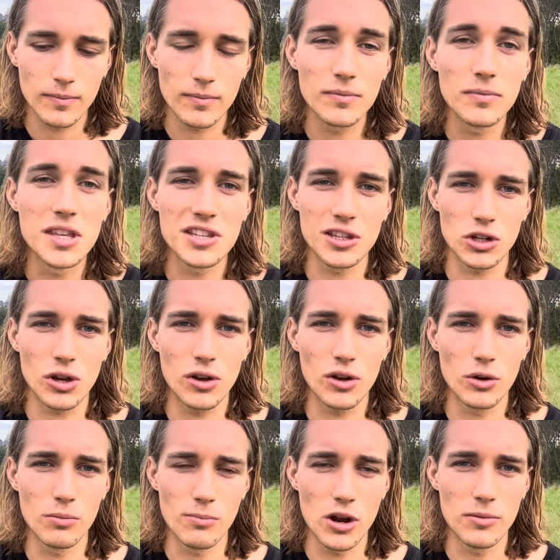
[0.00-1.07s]
this eternal
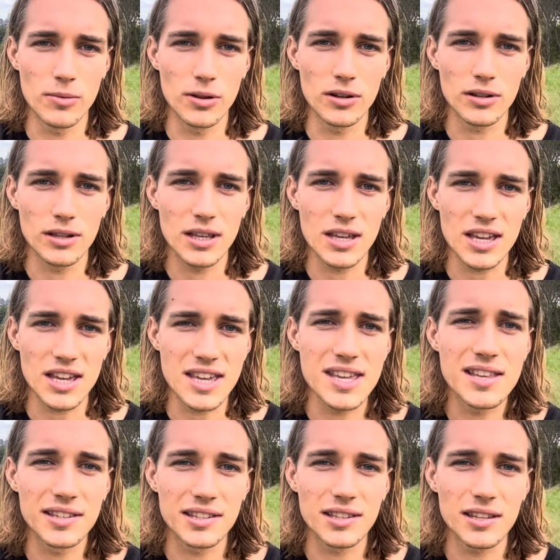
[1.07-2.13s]
moment
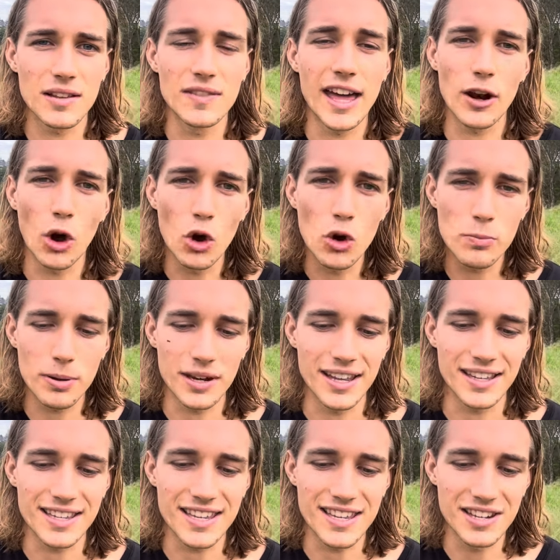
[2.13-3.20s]
is that
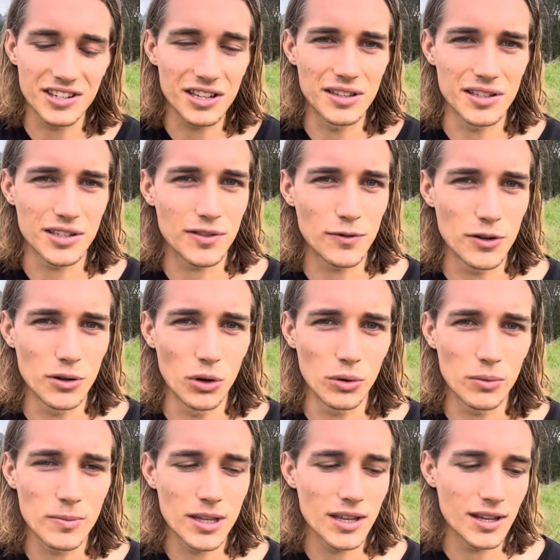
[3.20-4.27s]
opening into this field.
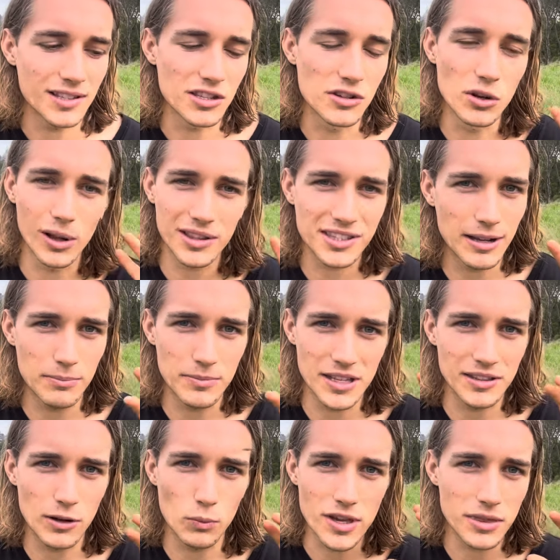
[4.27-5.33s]
It's not something
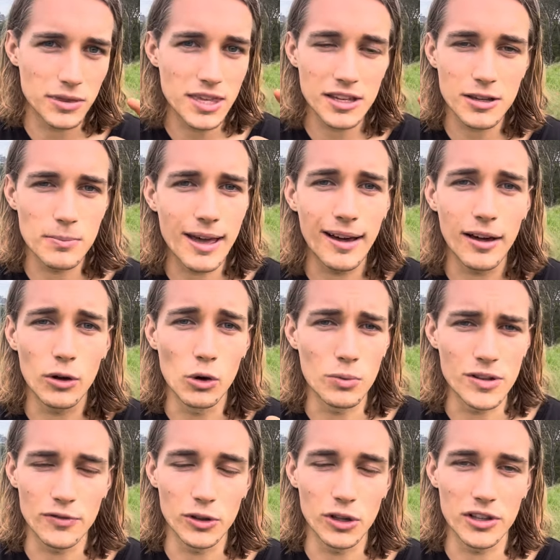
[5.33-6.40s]
that we think about or we
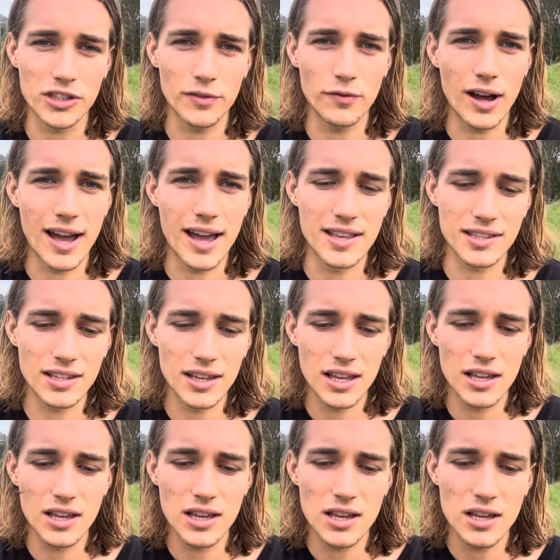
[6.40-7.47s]
philosophize.
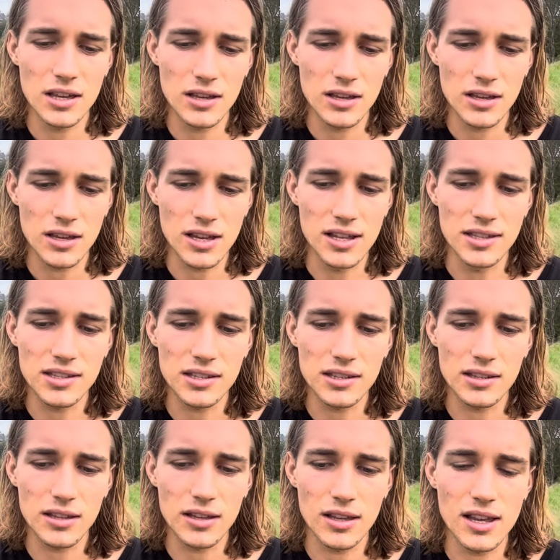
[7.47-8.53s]
It's
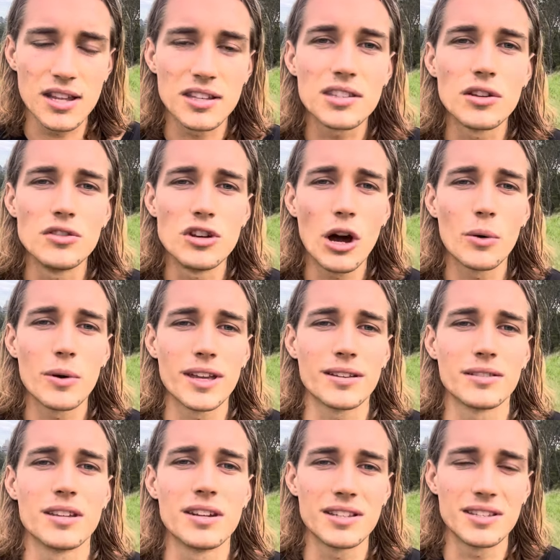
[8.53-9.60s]
it's a knowing
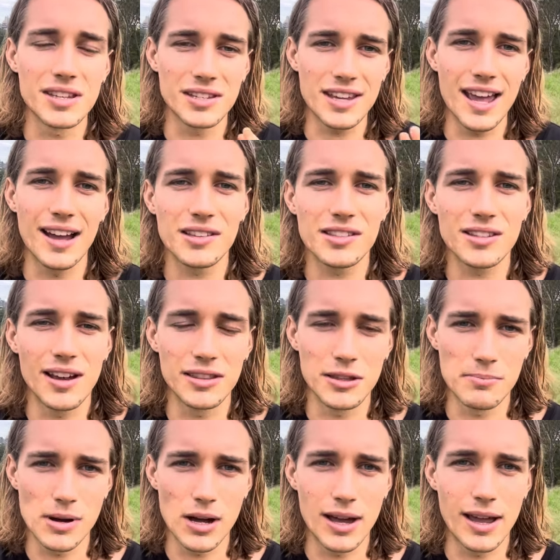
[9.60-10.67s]
that exists outside the
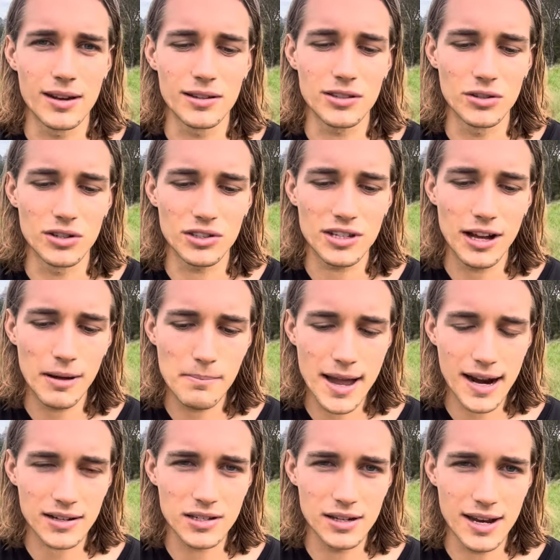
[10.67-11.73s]
mind. So just come back
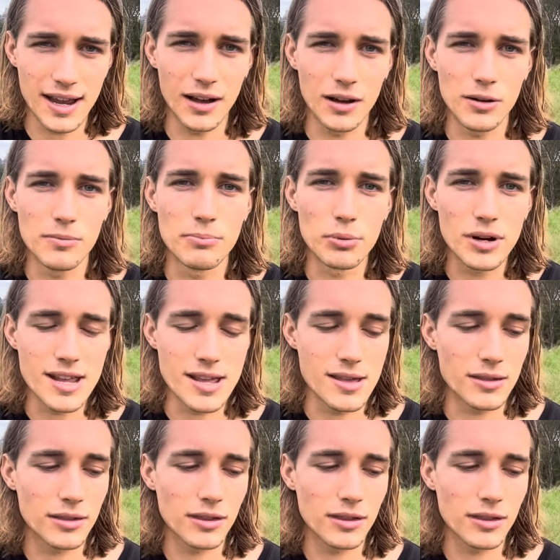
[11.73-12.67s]
to now. Breathe.